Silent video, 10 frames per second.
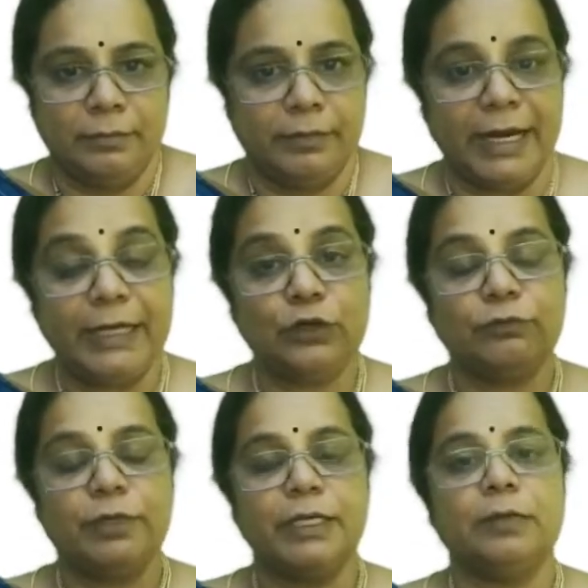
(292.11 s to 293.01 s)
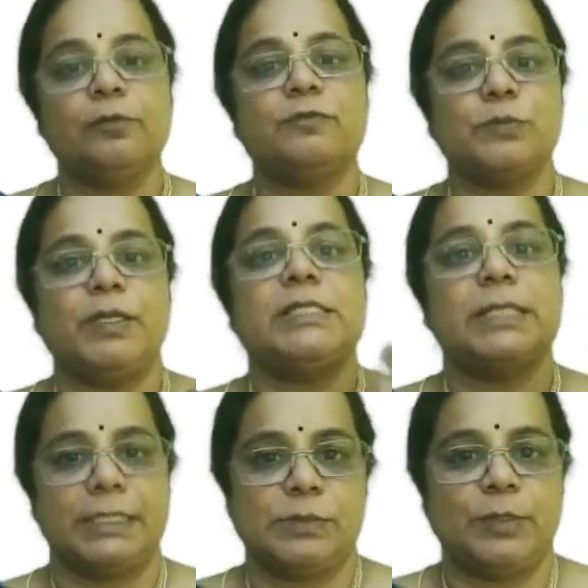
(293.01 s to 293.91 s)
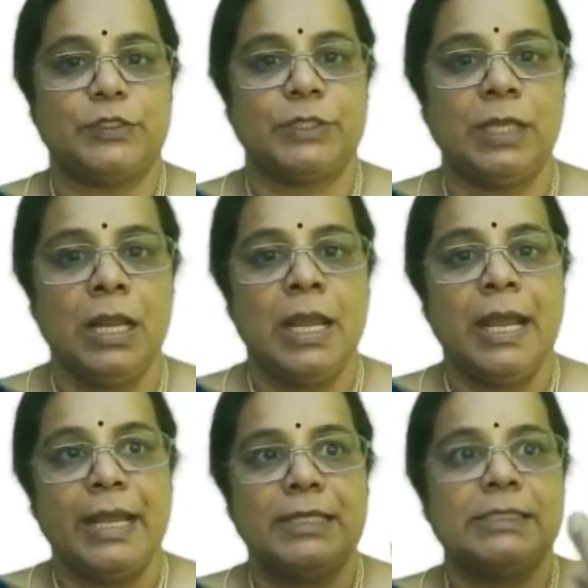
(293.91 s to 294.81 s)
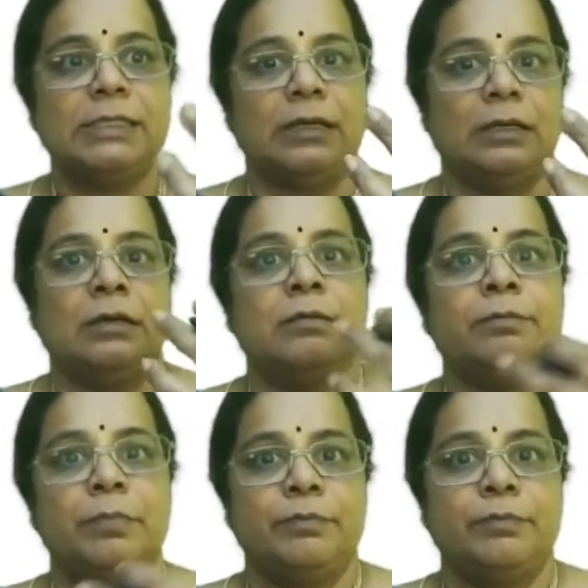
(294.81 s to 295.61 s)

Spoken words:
Right to freedom of speech and expression is a